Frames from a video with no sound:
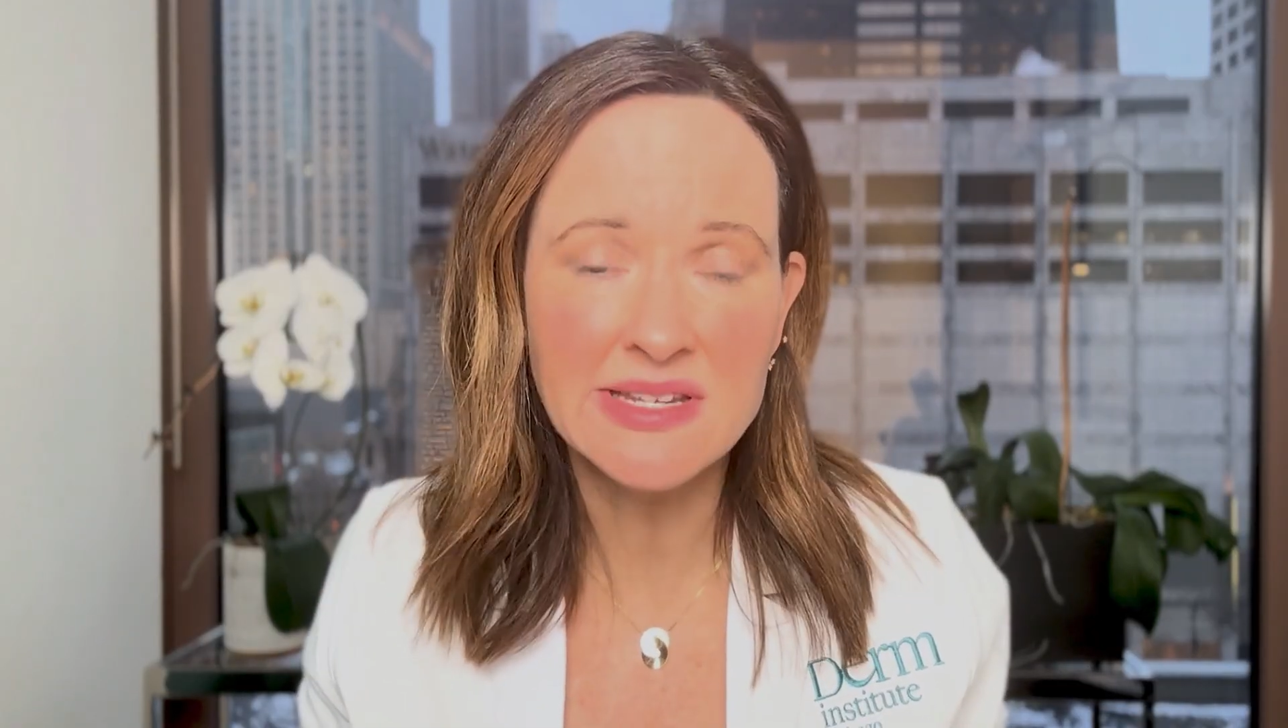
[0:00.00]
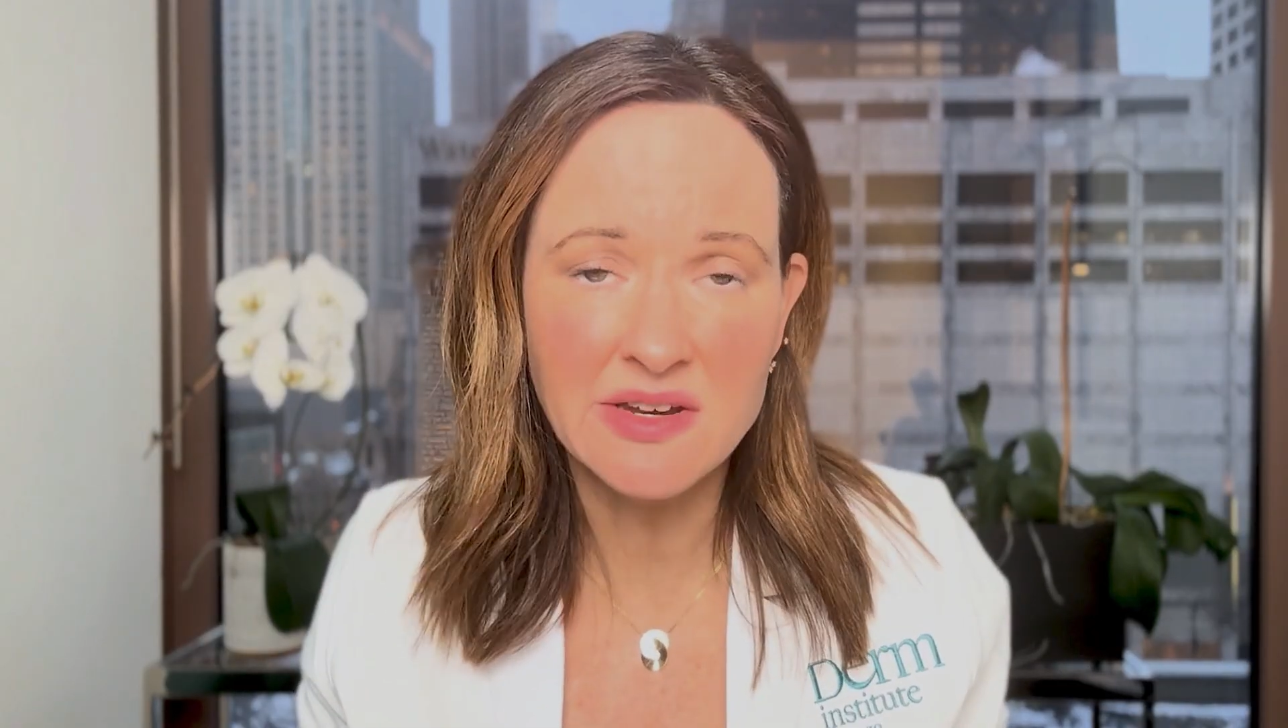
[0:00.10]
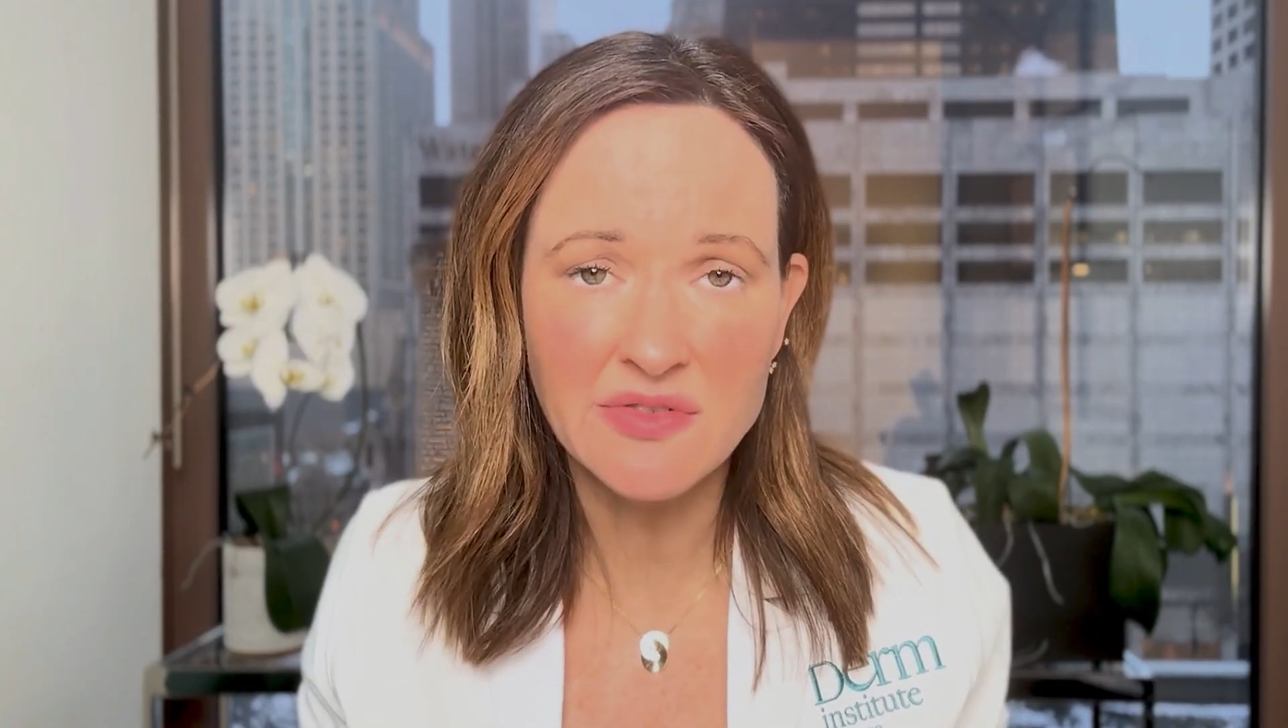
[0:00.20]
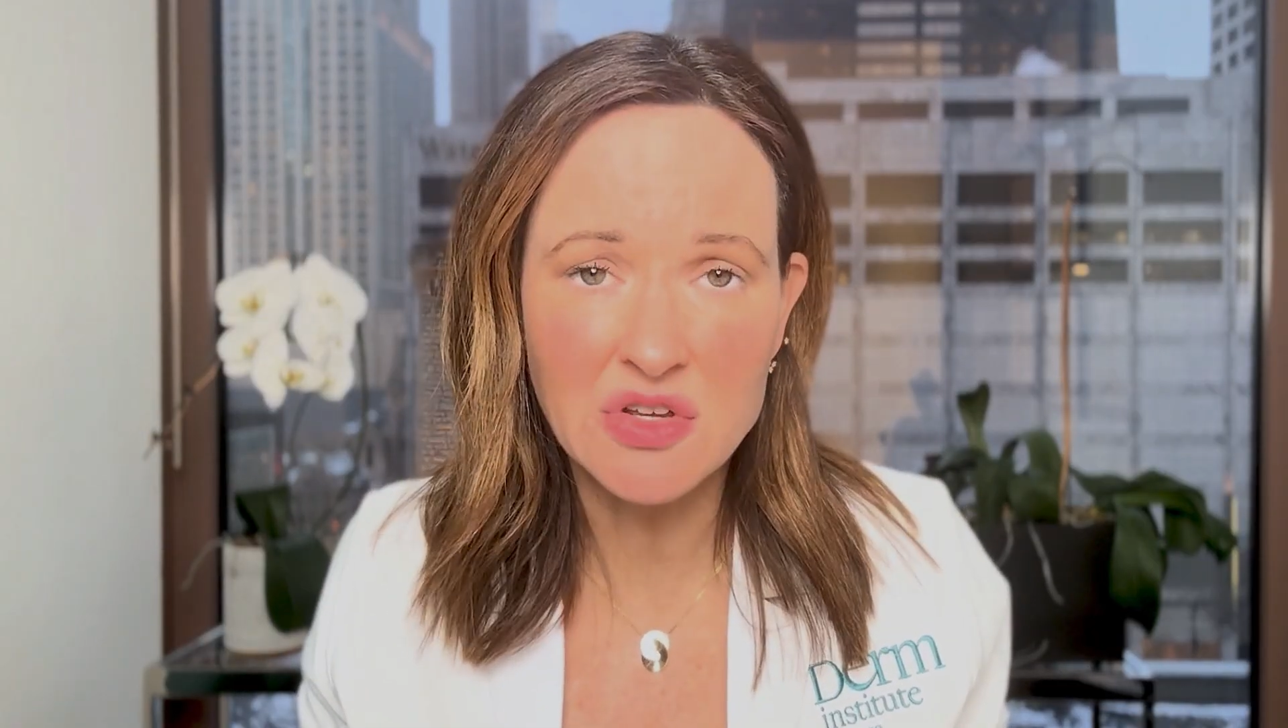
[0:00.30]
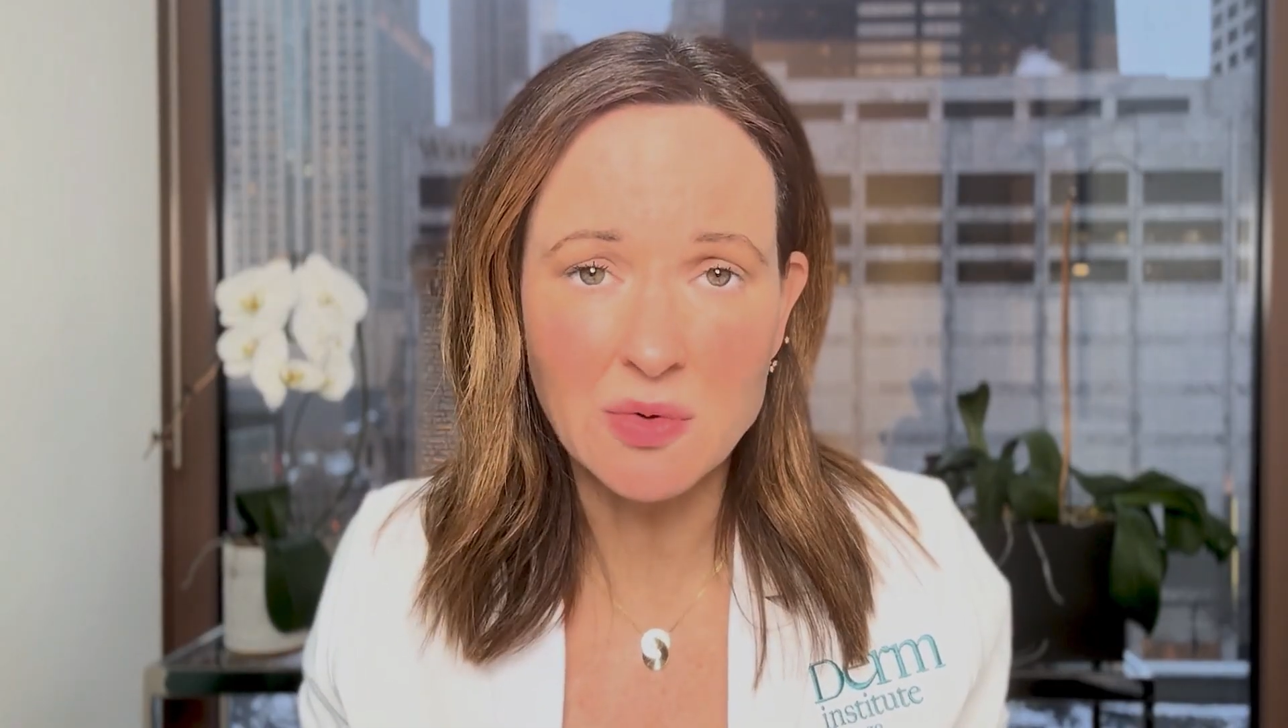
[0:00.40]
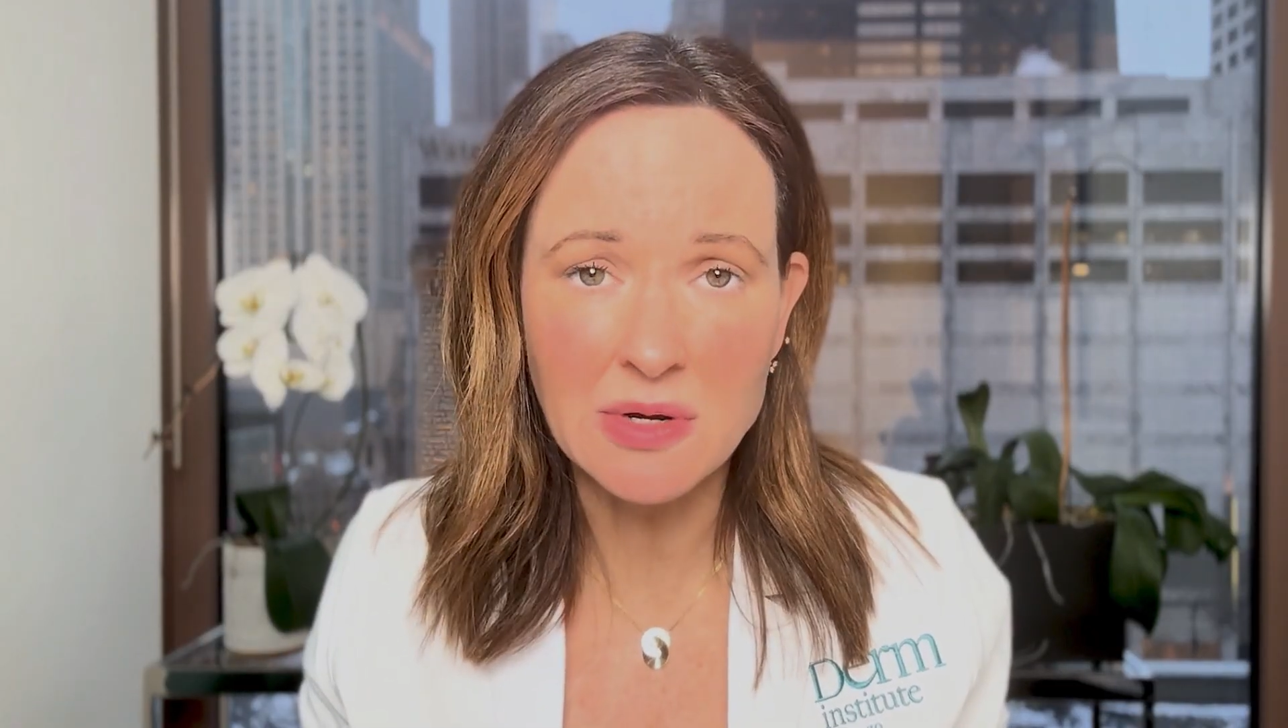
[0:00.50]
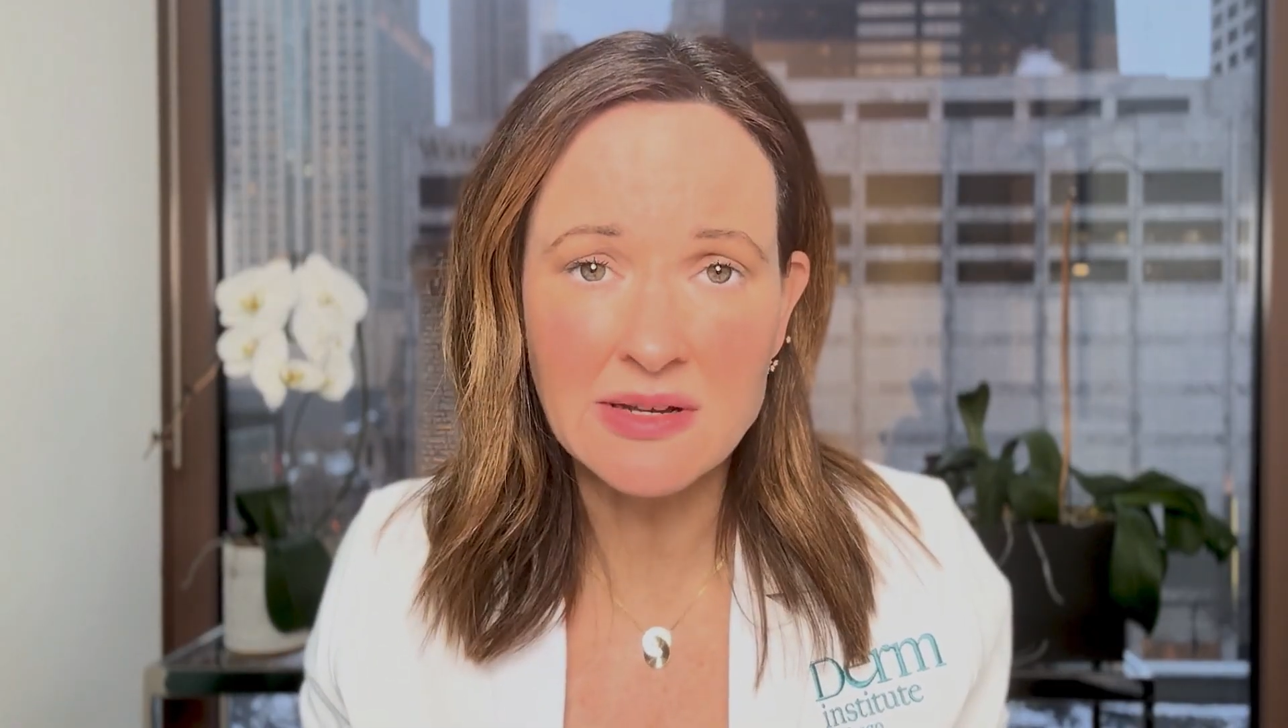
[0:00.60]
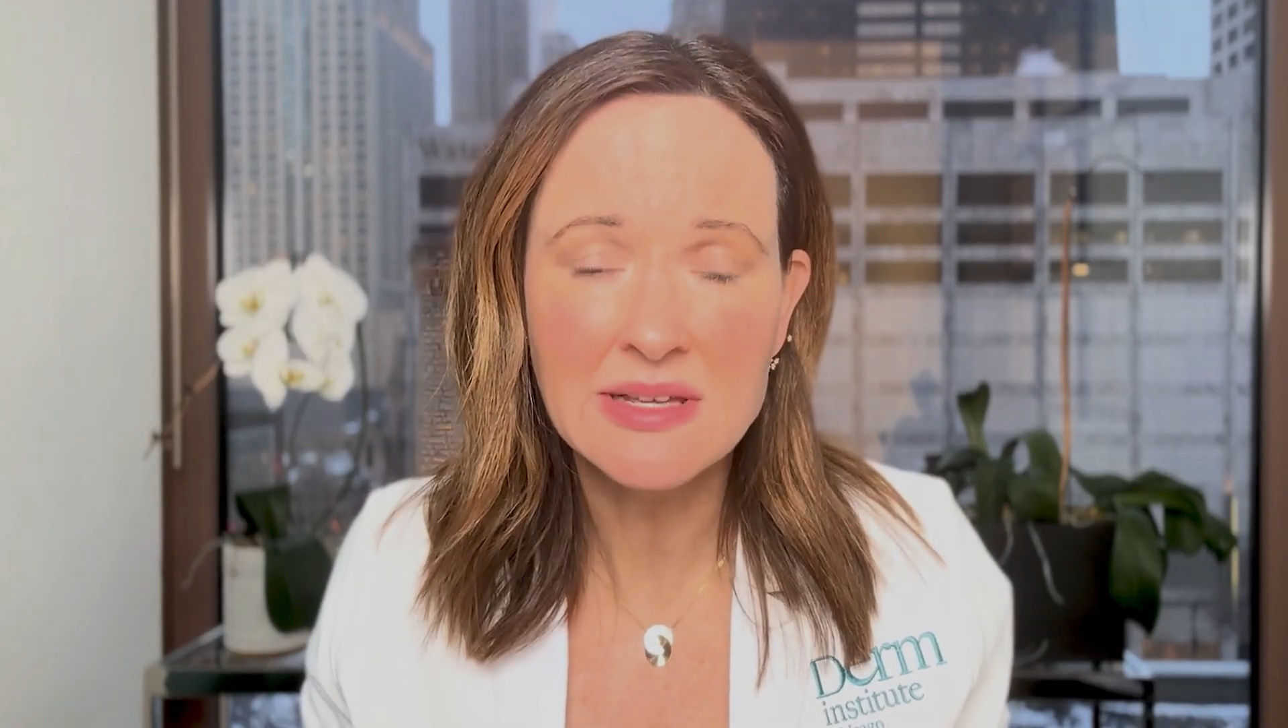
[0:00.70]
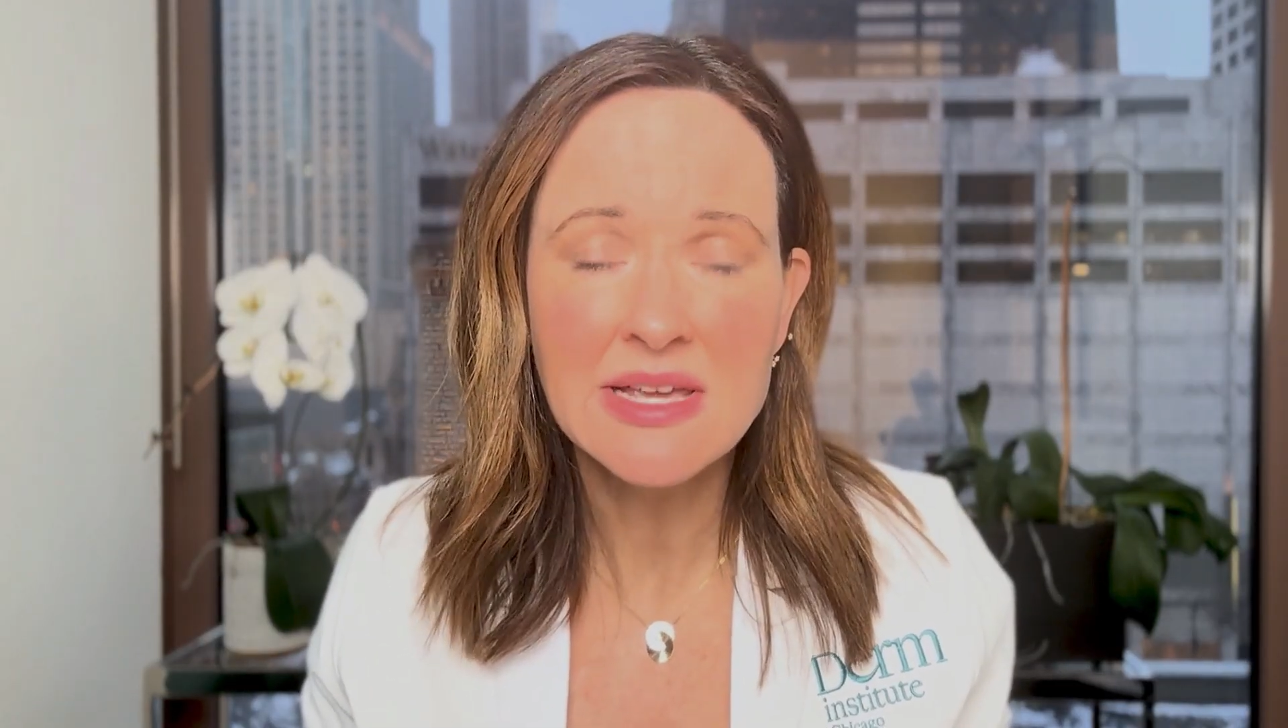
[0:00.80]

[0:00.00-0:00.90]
an individual.